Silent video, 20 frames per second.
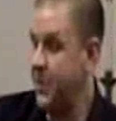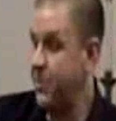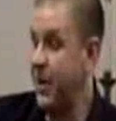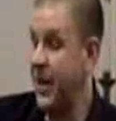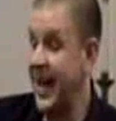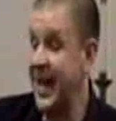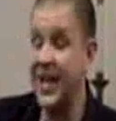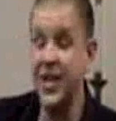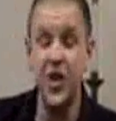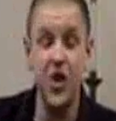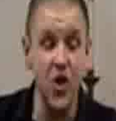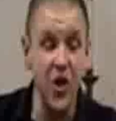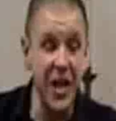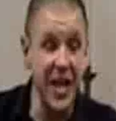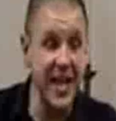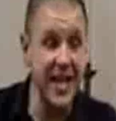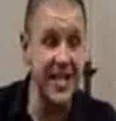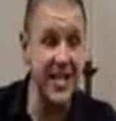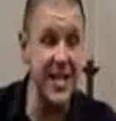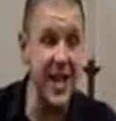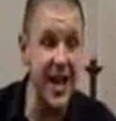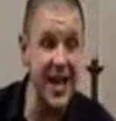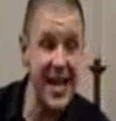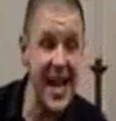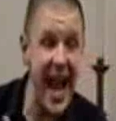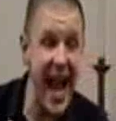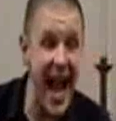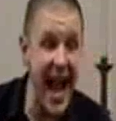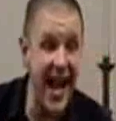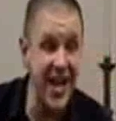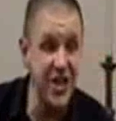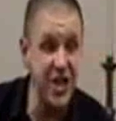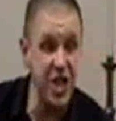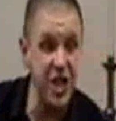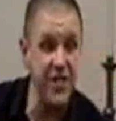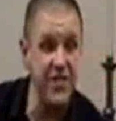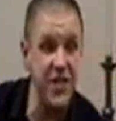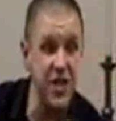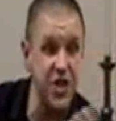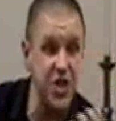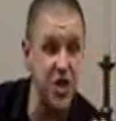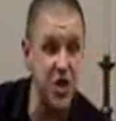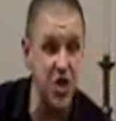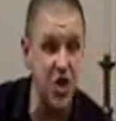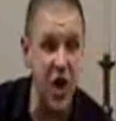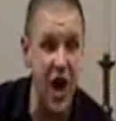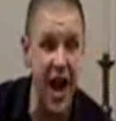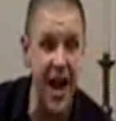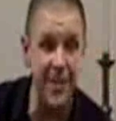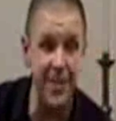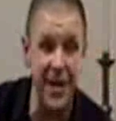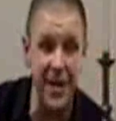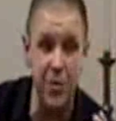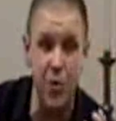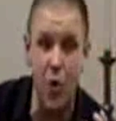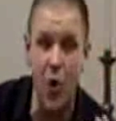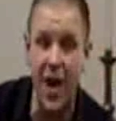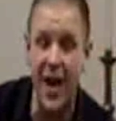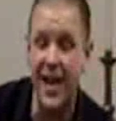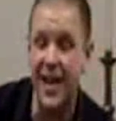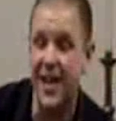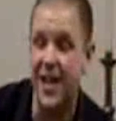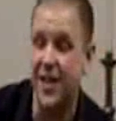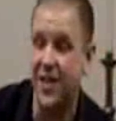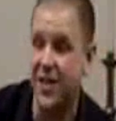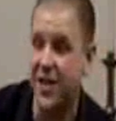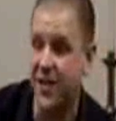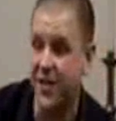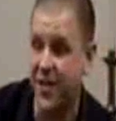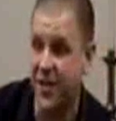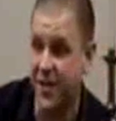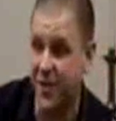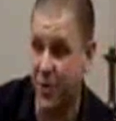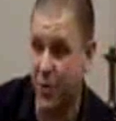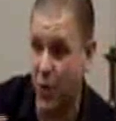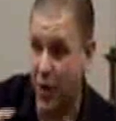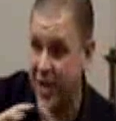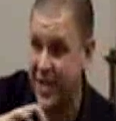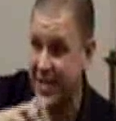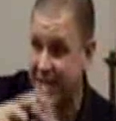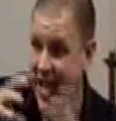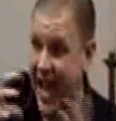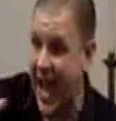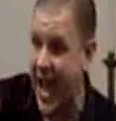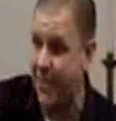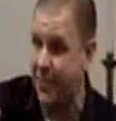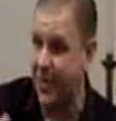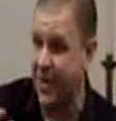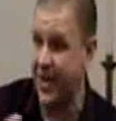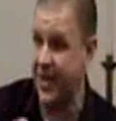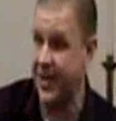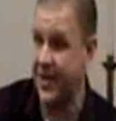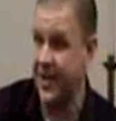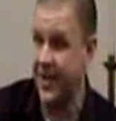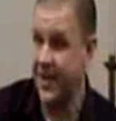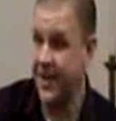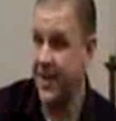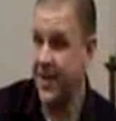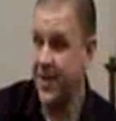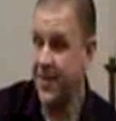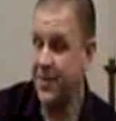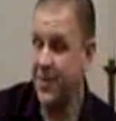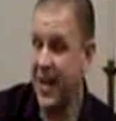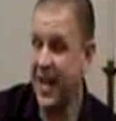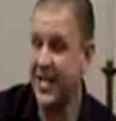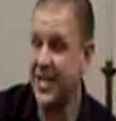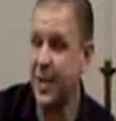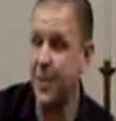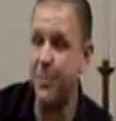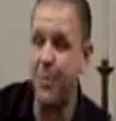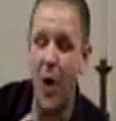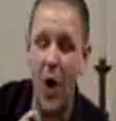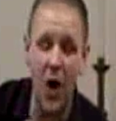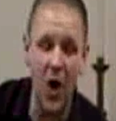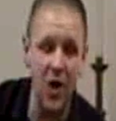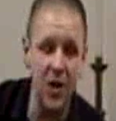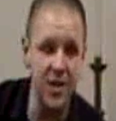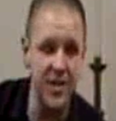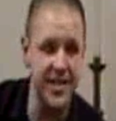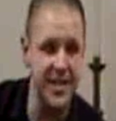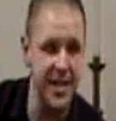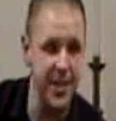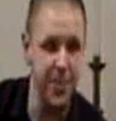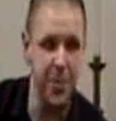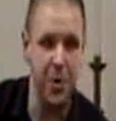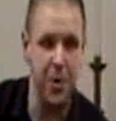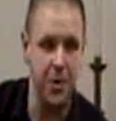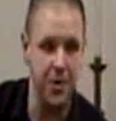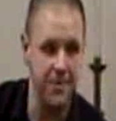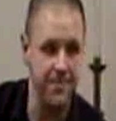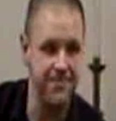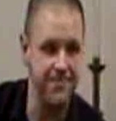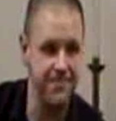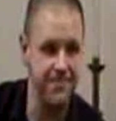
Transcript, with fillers: but in Greek, it's not an adjective describing what the, the what is happening, it's a participle.